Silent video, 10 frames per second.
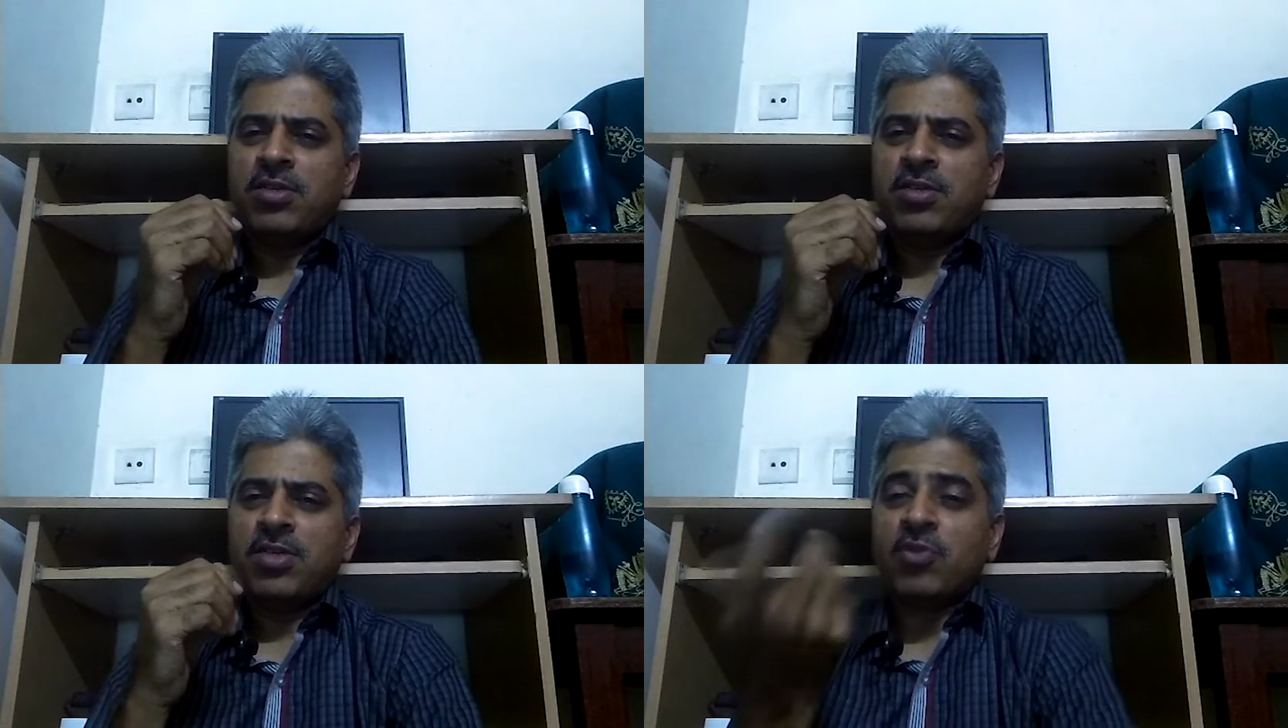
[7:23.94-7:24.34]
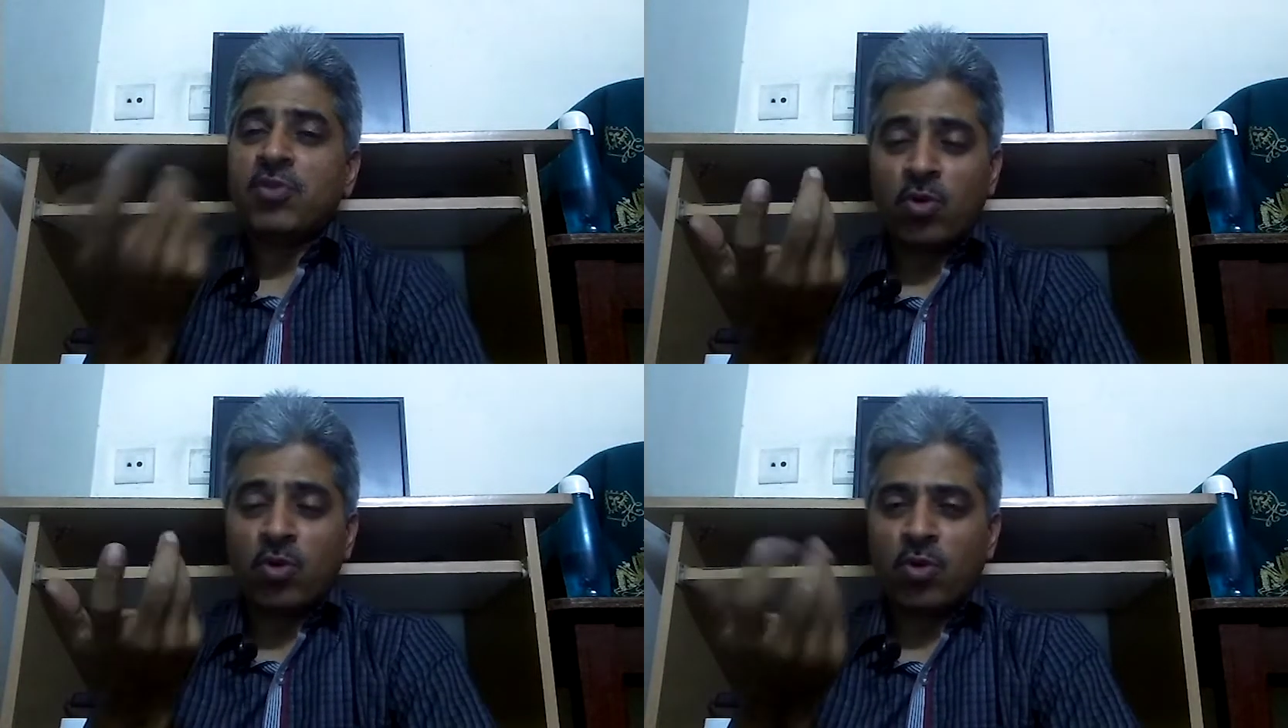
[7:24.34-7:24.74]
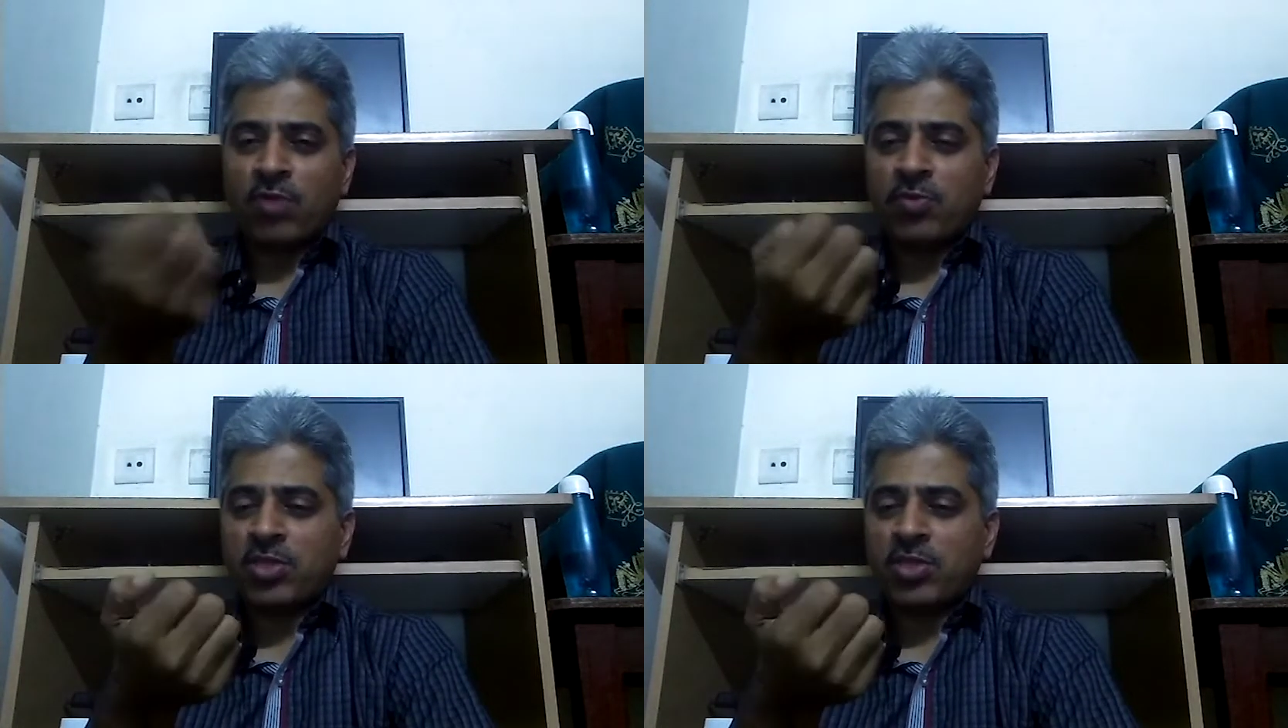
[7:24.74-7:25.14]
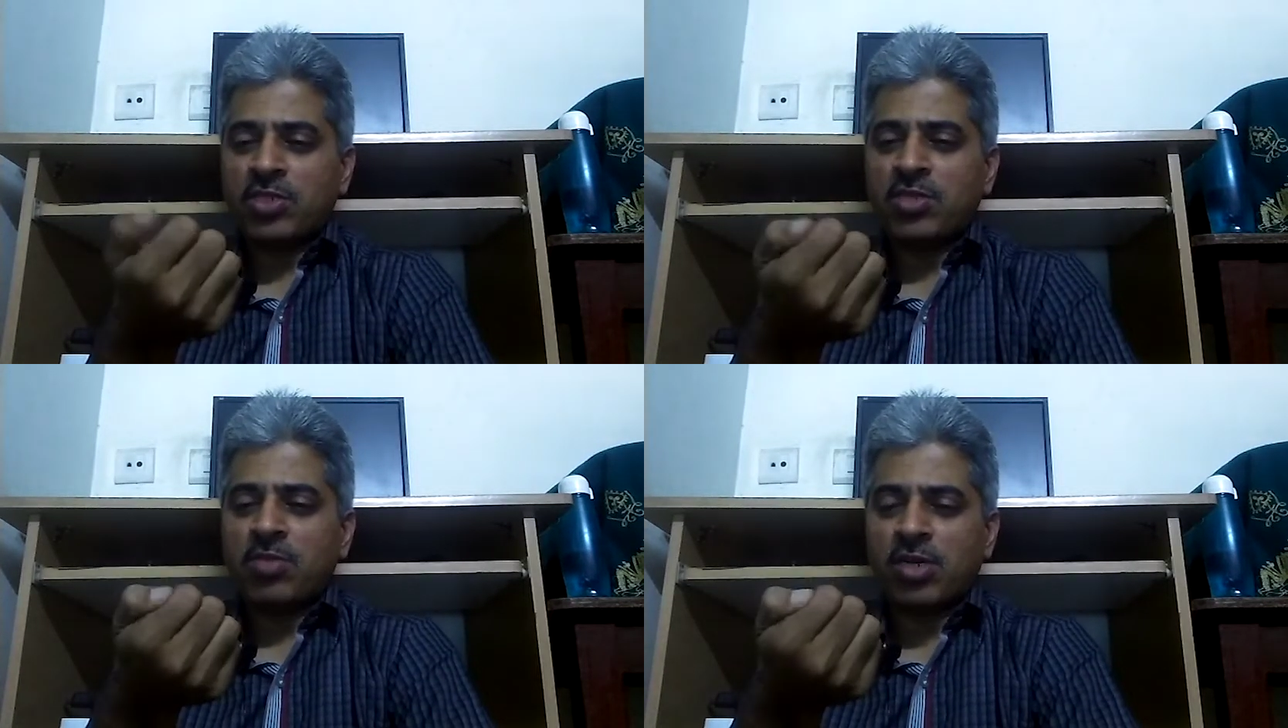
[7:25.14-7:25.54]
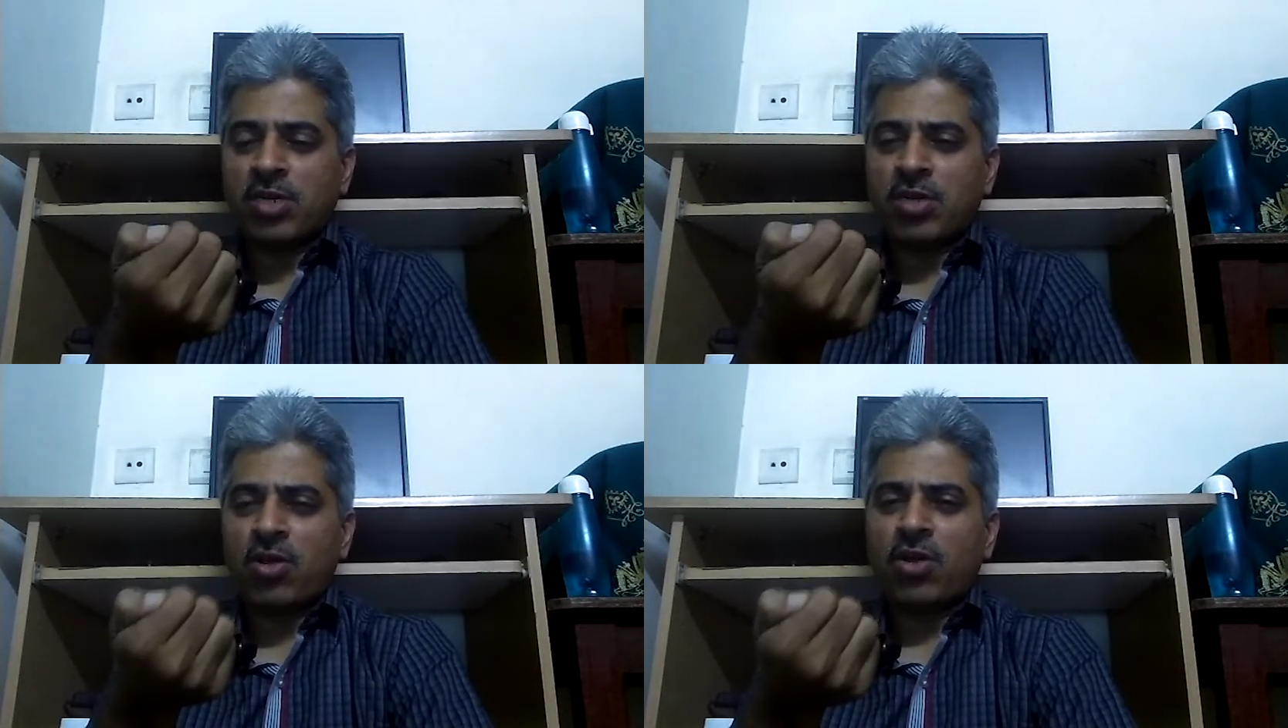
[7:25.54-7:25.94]
If you don't know, if you press the
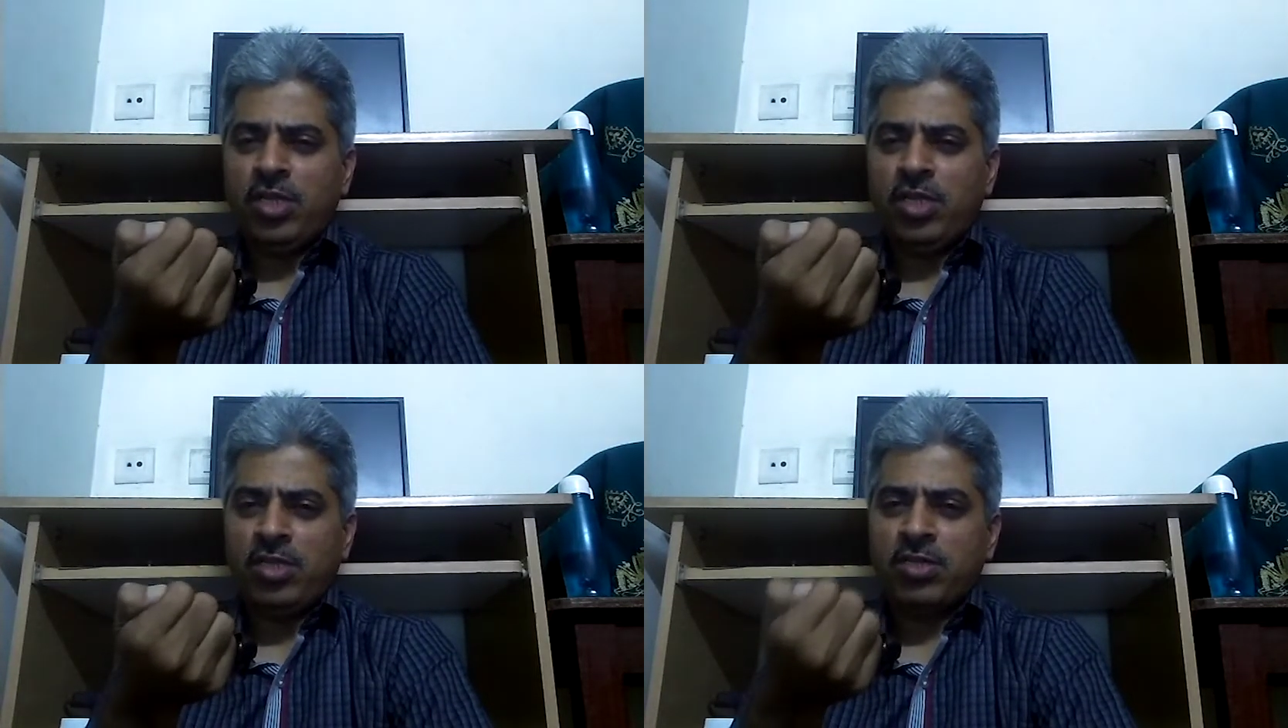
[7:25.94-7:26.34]
button wrongly,